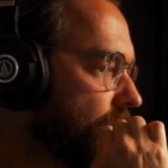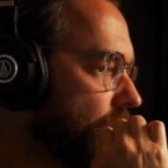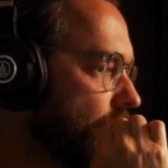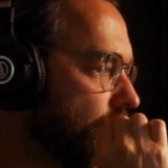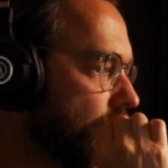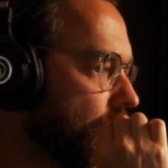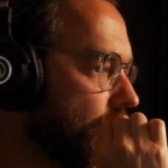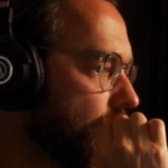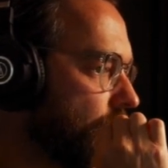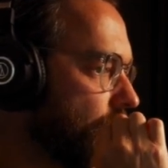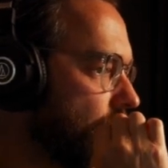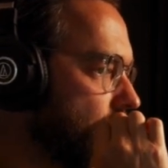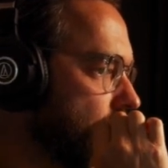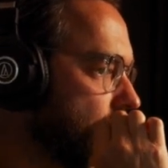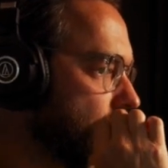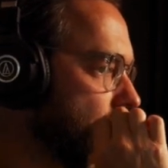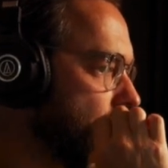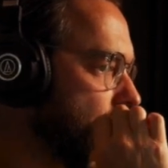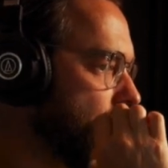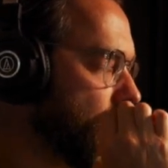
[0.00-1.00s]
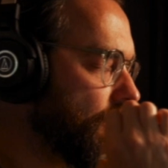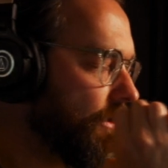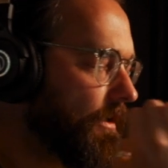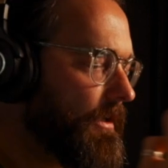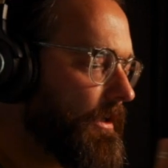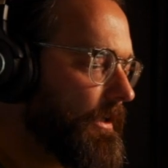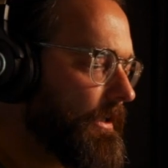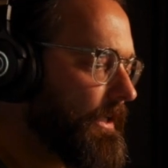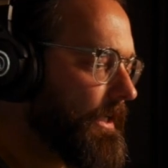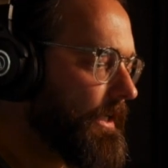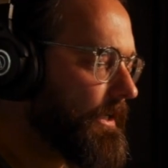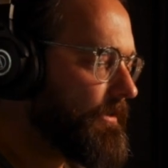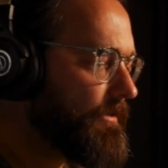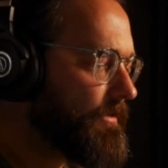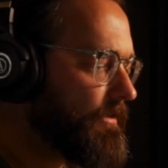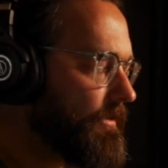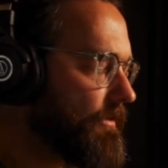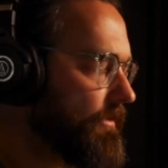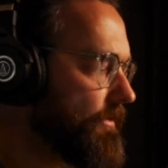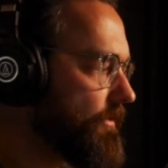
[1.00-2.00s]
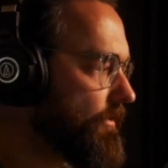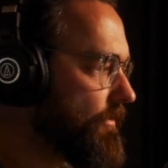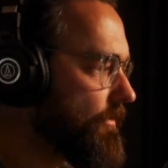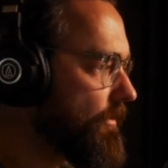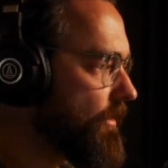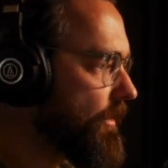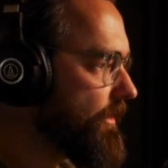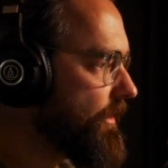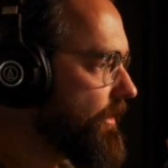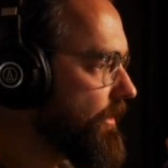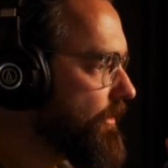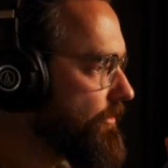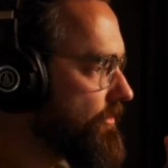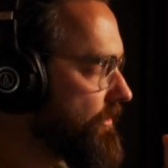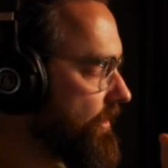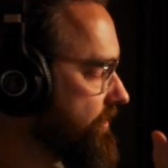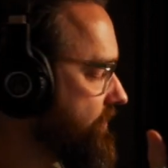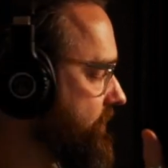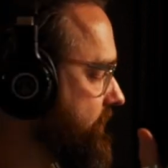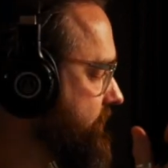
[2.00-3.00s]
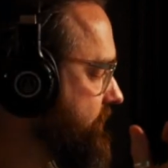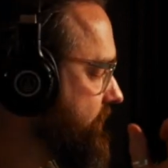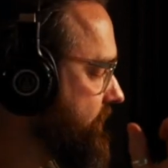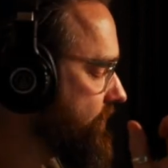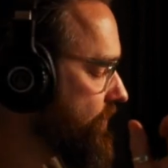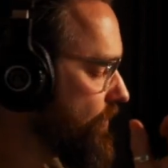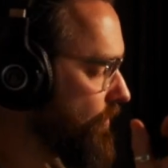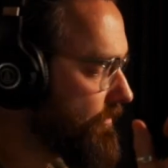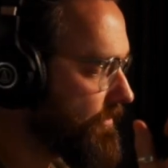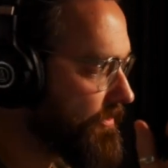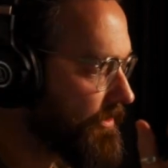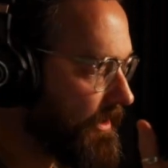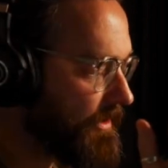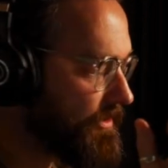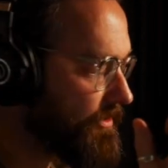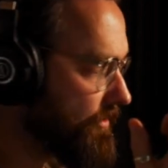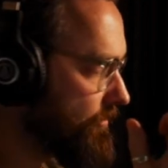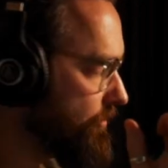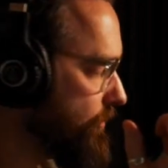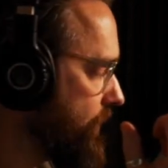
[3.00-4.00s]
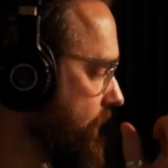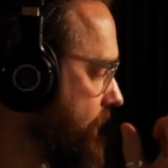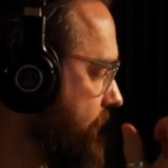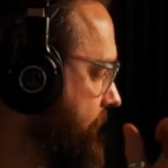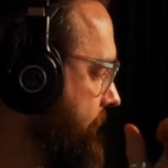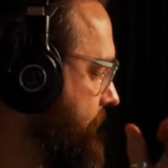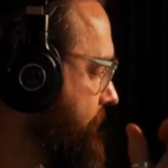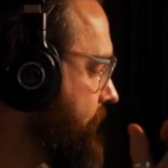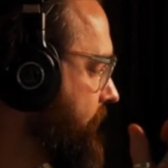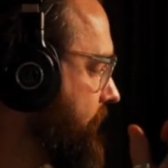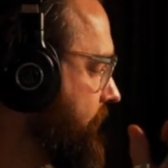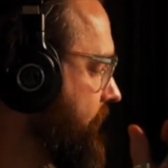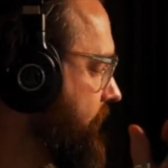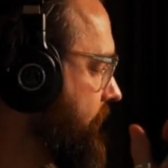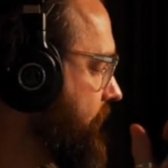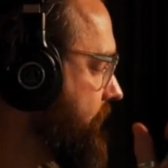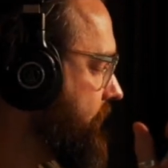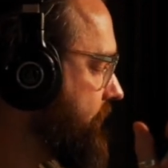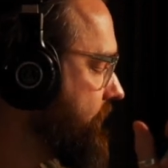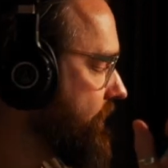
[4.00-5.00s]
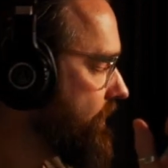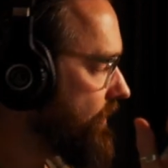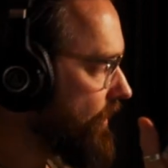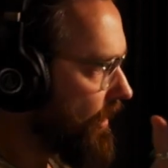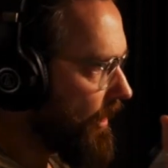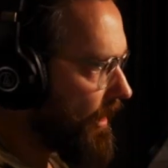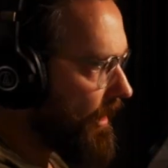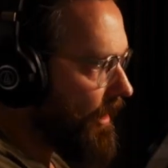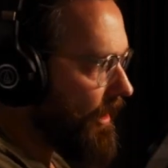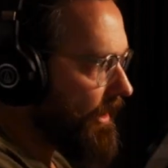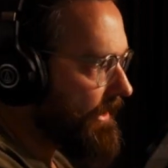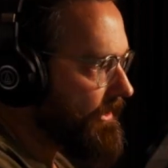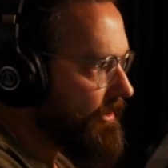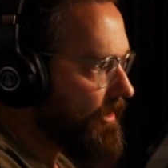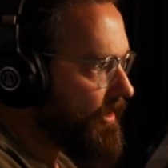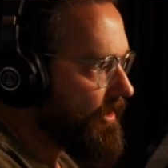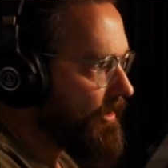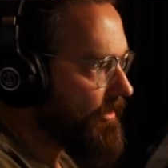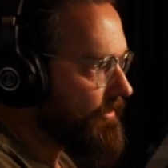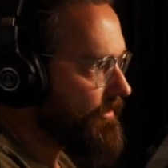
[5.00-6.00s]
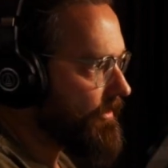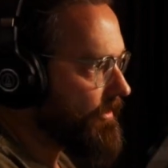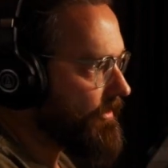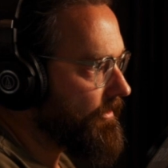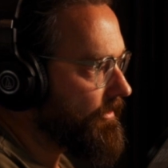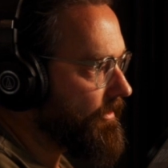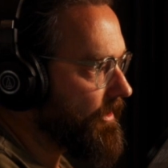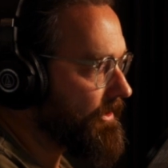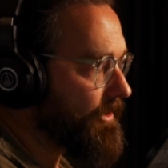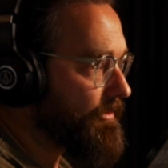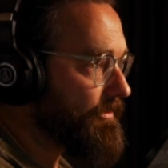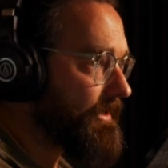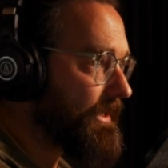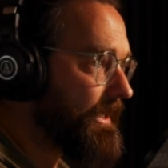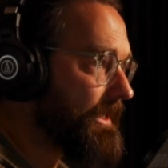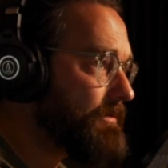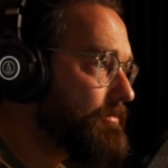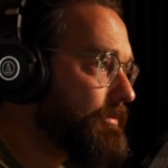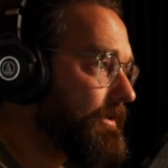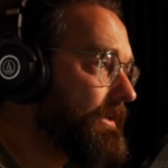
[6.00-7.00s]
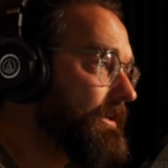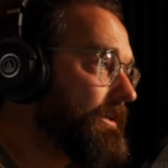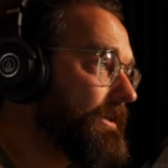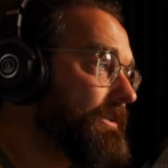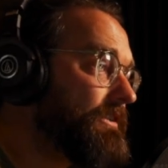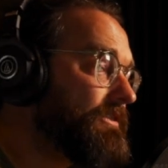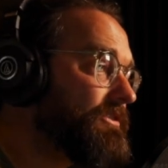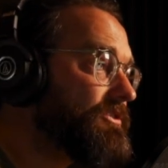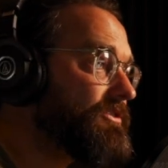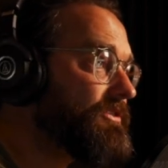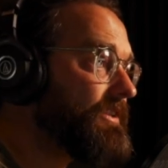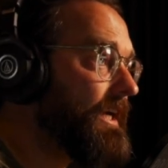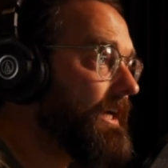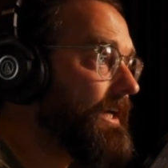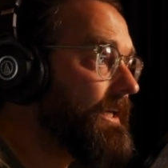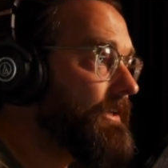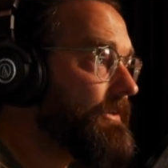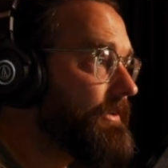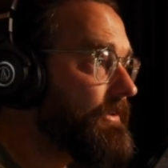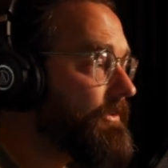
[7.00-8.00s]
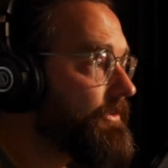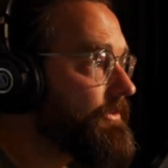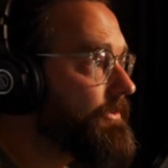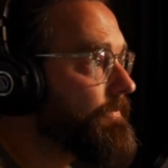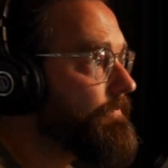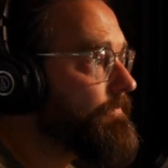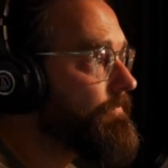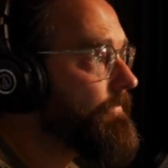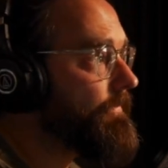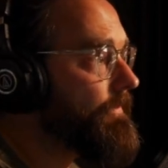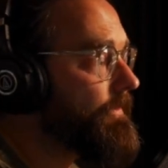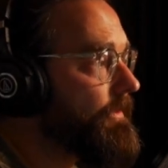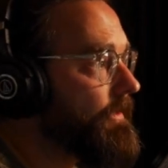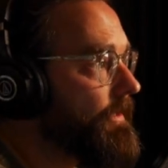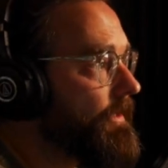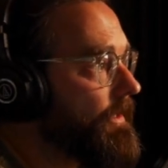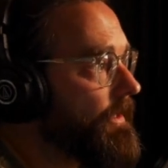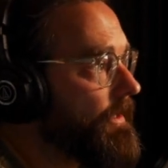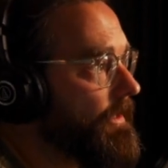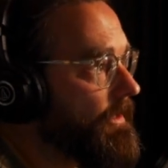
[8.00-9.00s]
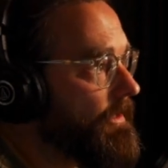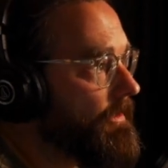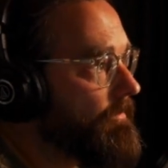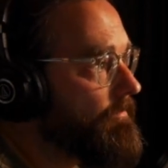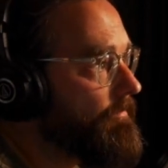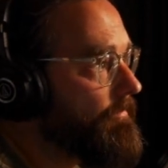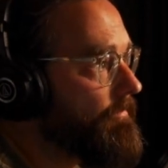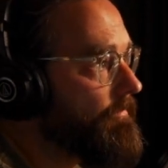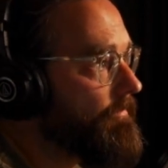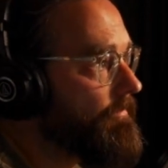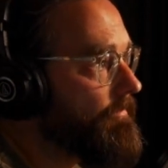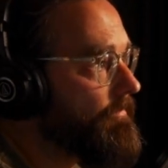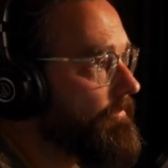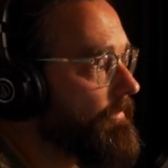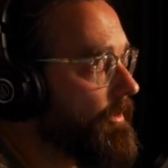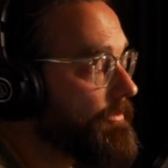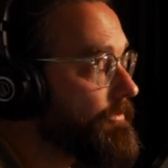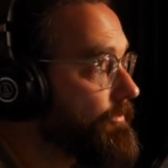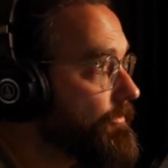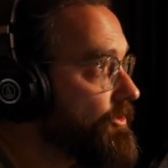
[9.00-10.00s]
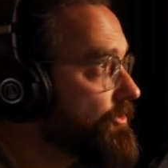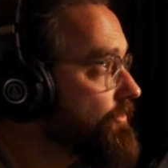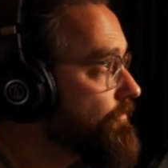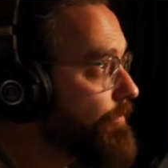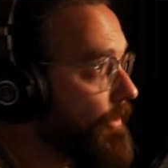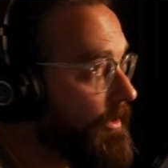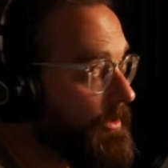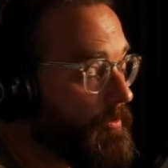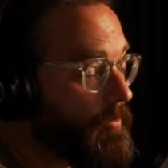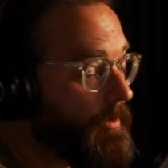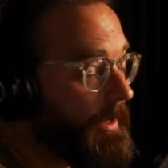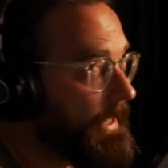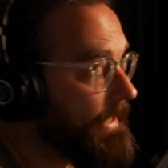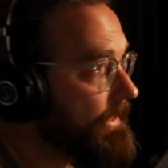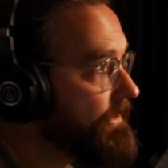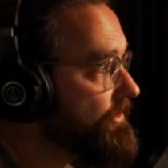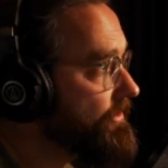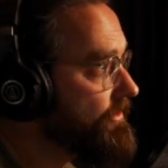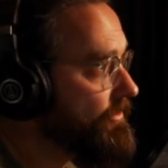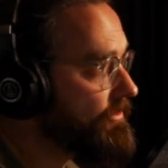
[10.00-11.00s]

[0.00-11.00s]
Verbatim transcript: don't know, and again, I don't know who's listening to this conversation, but I don't think anybody can stand... oh, just by the way,